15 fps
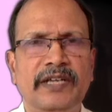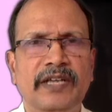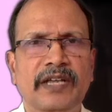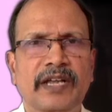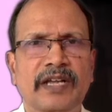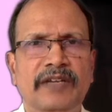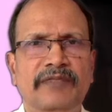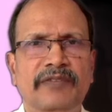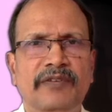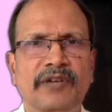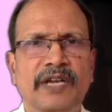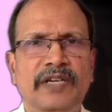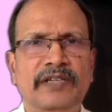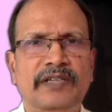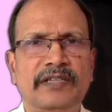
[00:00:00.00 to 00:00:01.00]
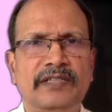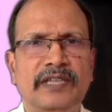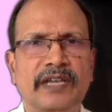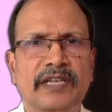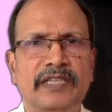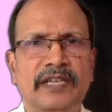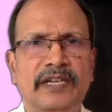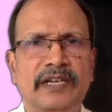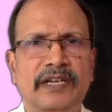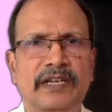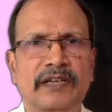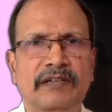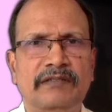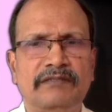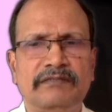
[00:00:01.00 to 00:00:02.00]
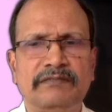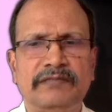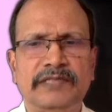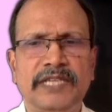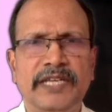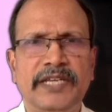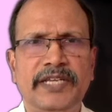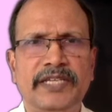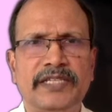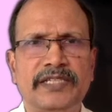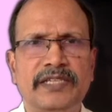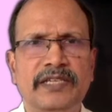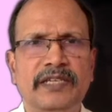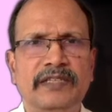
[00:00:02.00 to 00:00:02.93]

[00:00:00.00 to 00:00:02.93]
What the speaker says: And if you look at the other areas,